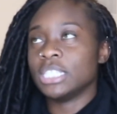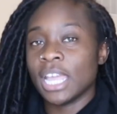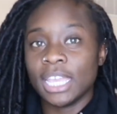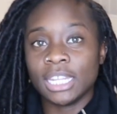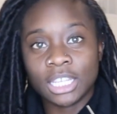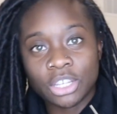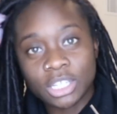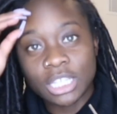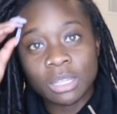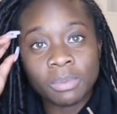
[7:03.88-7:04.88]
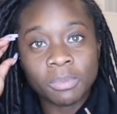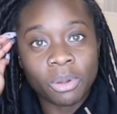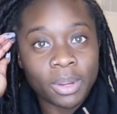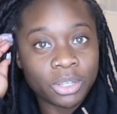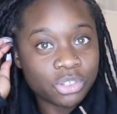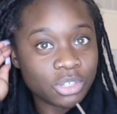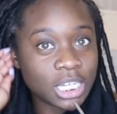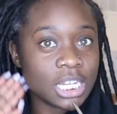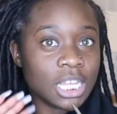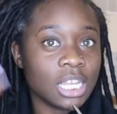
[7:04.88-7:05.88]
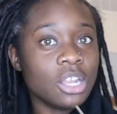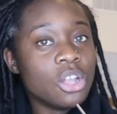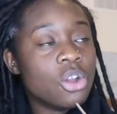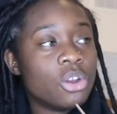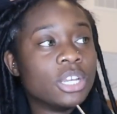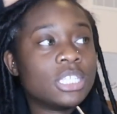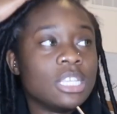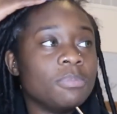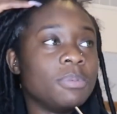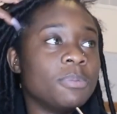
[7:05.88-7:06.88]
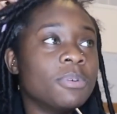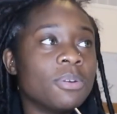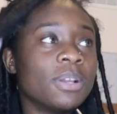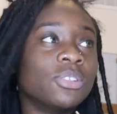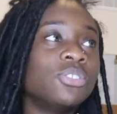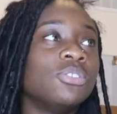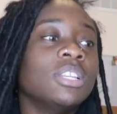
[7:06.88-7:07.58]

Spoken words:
diet and like you're seeing people around you eating, or you're seeing people around you